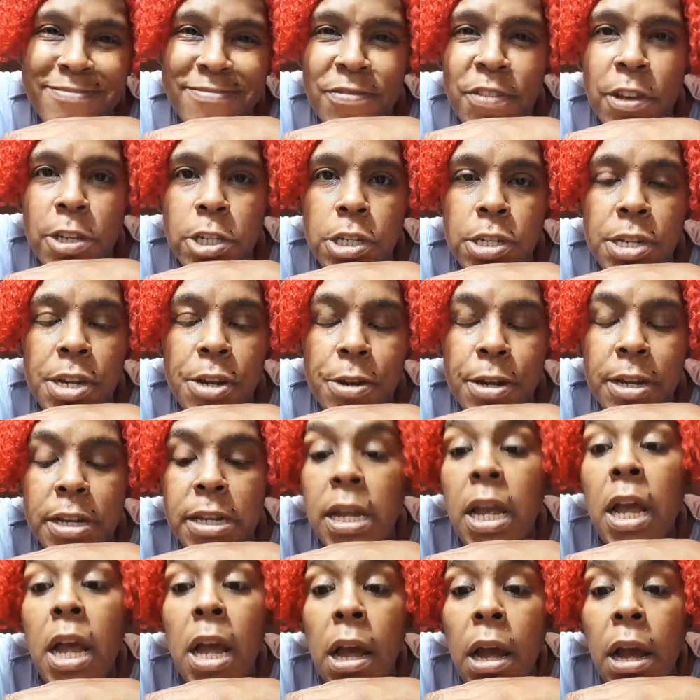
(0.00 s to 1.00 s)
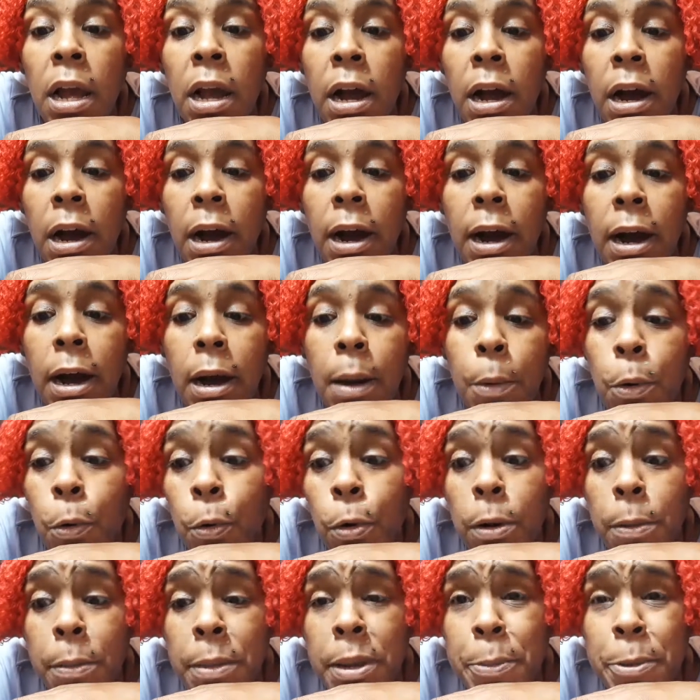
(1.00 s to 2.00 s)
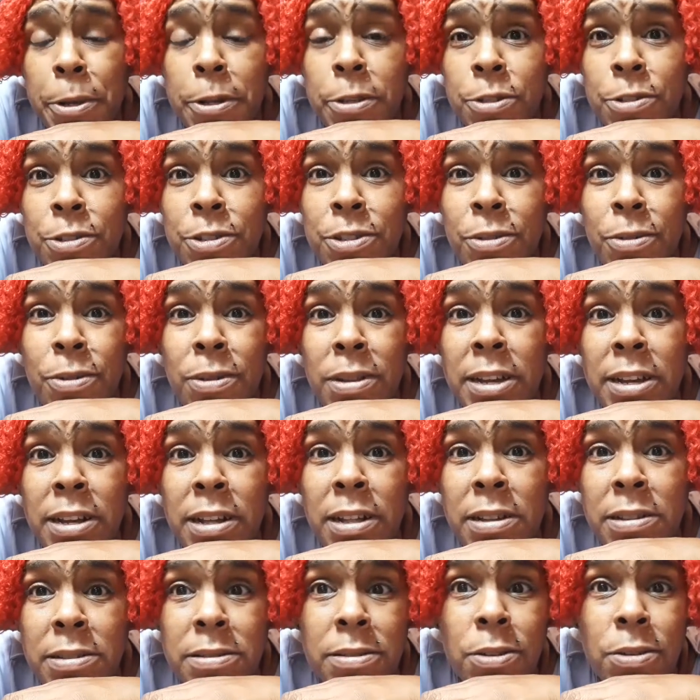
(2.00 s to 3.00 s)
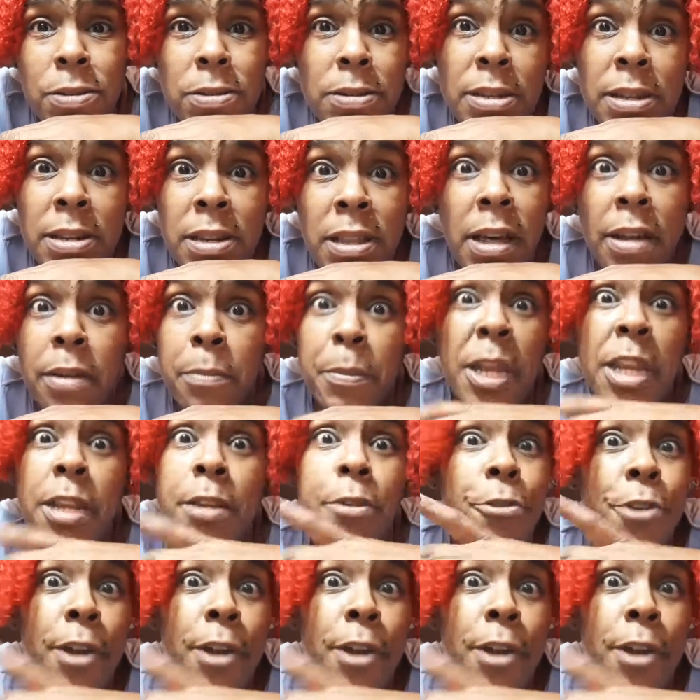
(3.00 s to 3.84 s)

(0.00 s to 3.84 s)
vegetarian, um, or maybe you just don't like a, eat a lot of meat in your